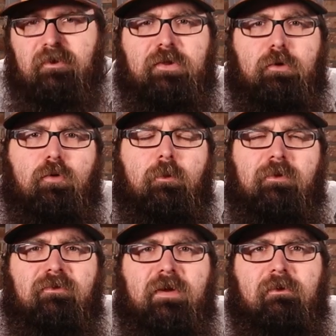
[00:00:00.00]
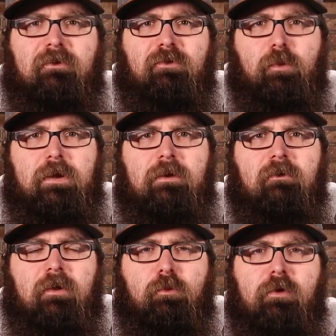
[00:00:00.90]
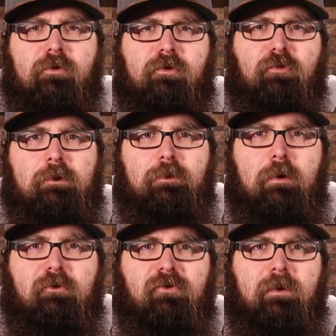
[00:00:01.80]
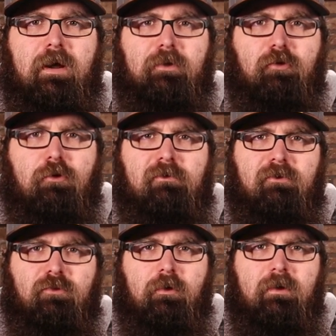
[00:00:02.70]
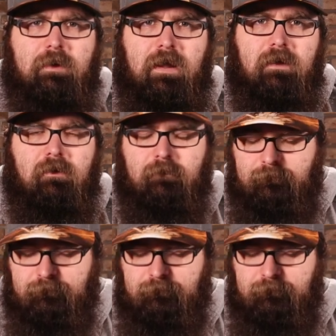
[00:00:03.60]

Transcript: The aroma is very sweet, like one of those sweet peppers you'd buy in the grocery store in the bag.